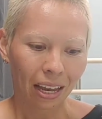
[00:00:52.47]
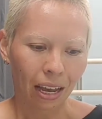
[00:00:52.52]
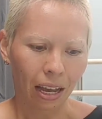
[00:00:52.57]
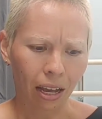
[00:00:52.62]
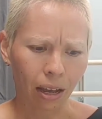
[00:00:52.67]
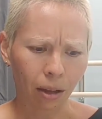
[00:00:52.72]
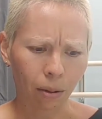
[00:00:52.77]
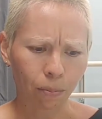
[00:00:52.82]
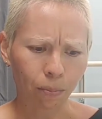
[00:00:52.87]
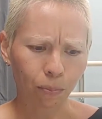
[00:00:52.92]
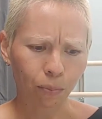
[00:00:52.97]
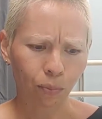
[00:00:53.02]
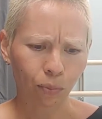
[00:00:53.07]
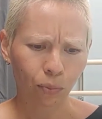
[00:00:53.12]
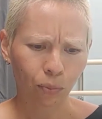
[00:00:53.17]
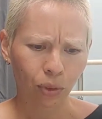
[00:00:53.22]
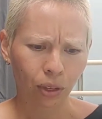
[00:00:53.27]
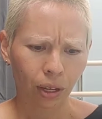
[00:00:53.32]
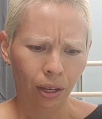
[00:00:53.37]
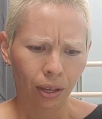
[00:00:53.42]
And
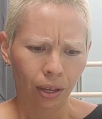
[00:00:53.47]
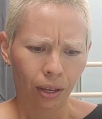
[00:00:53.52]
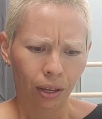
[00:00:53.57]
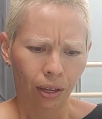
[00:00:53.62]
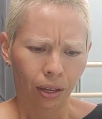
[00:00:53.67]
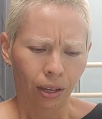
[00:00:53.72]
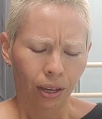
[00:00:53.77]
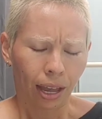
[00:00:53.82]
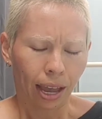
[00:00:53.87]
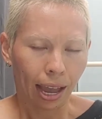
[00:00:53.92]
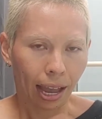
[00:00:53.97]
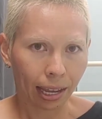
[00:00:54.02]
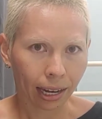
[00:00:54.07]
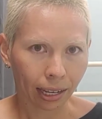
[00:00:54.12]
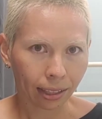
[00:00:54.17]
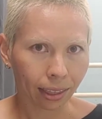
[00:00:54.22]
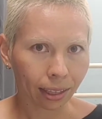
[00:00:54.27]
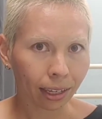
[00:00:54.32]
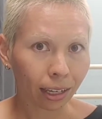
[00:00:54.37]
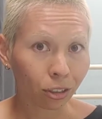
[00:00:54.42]

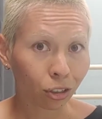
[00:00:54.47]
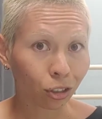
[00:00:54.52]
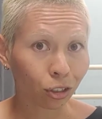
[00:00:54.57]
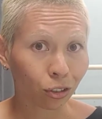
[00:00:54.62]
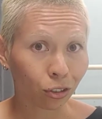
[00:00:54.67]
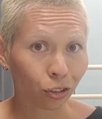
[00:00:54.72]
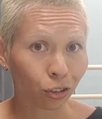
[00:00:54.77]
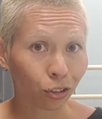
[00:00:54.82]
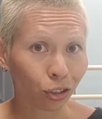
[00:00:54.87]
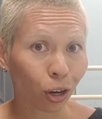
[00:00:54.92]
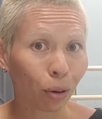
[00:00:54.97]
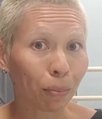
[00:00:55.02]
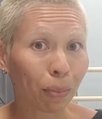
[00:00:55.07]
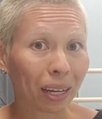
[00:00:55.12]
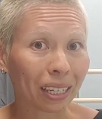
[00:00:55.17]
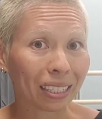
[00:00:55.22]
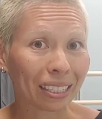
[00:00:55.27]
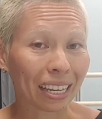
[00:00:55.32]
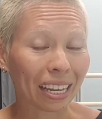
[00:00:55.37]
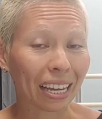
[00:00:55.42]
I think I should start
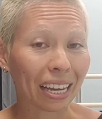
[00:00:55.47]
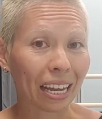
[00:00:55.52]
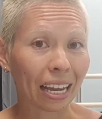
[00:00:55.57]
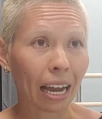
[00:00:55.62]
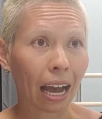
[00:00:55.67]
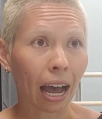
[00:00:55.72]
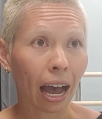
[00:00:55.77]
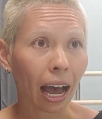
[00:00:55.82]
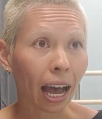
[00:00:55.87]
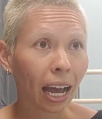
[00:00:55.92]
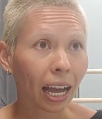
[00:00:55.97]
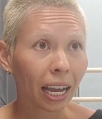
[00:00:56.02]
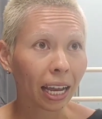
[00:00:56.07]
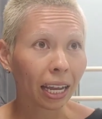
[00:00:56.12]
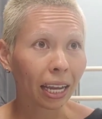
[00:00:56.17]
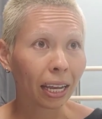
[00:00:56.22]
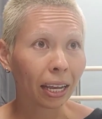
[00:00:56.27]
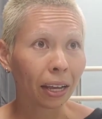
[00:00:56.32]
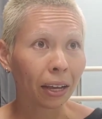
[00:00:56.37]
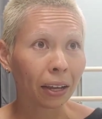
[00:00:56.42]
by saying
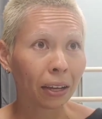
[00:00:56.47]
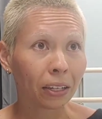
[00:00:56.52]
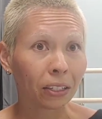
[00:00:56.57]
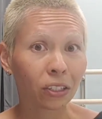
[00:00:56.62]
I